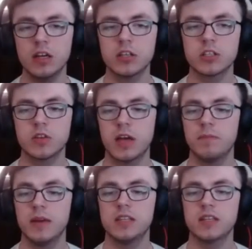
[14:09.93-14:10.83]
So that
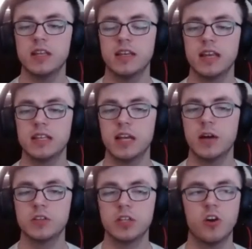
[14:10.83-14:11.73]
basically negates the health,
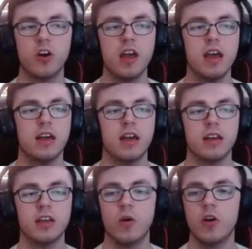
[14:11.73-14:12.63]
so you're not,
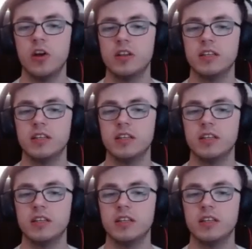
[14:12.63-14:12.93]
hurting